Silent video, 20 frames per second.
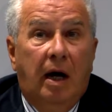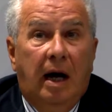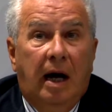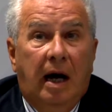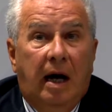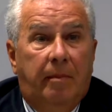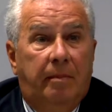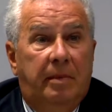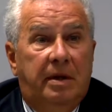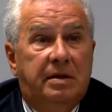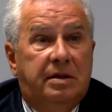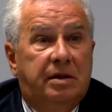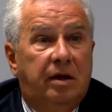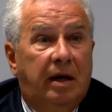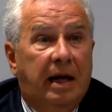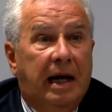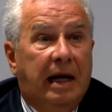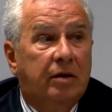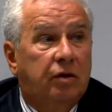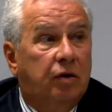in an
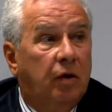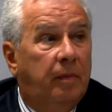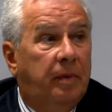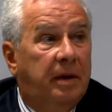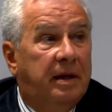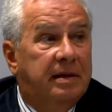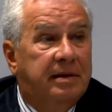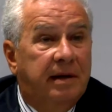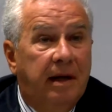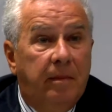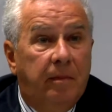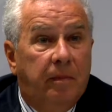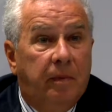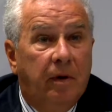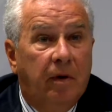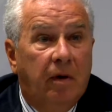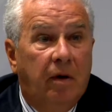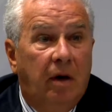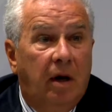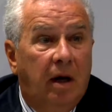effective
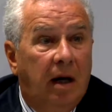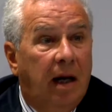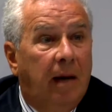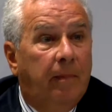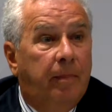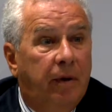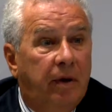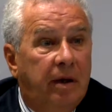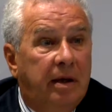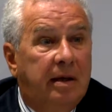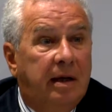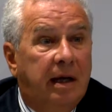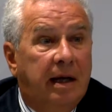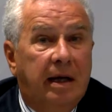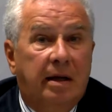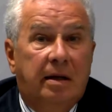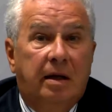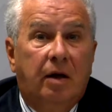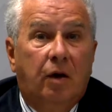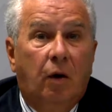model. Now, none of the
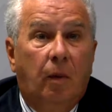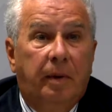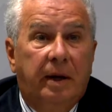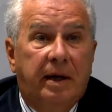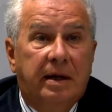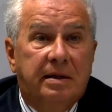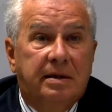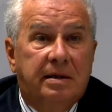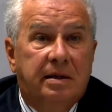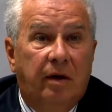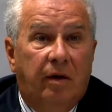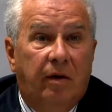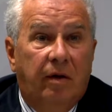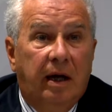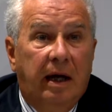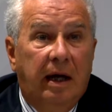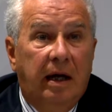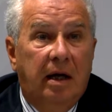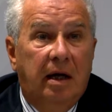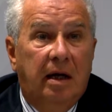previous speakers
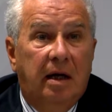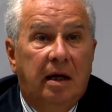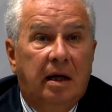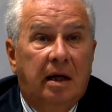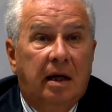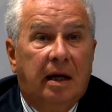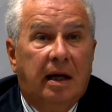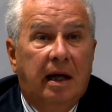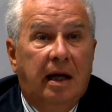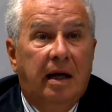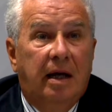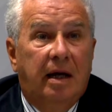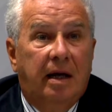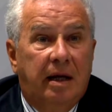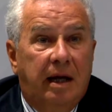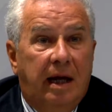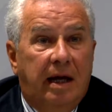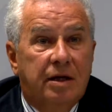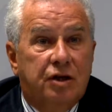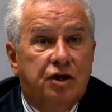has mentioned
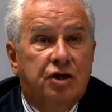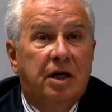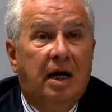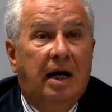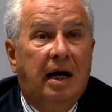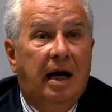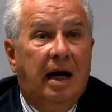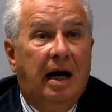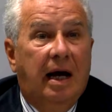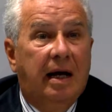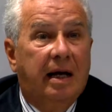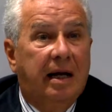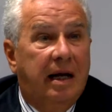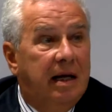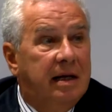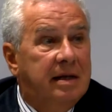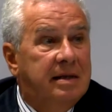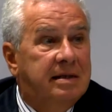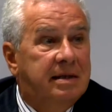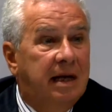cooperation
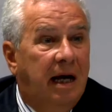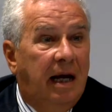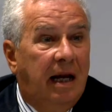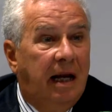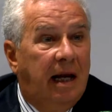policy